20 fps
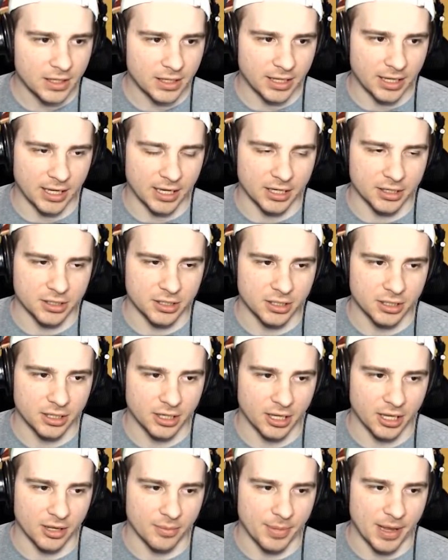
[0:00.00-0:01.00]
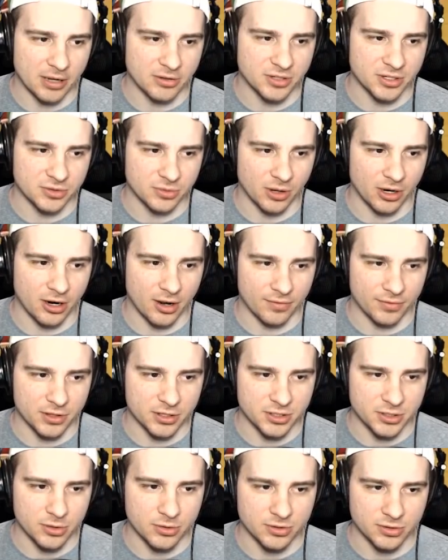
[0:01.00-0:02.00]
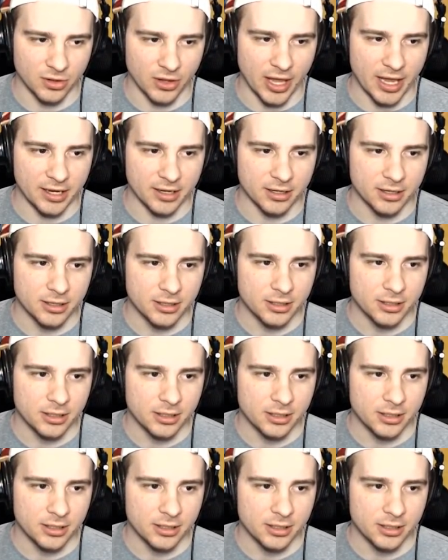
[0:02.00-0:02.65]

And bounces right off this dude's leg.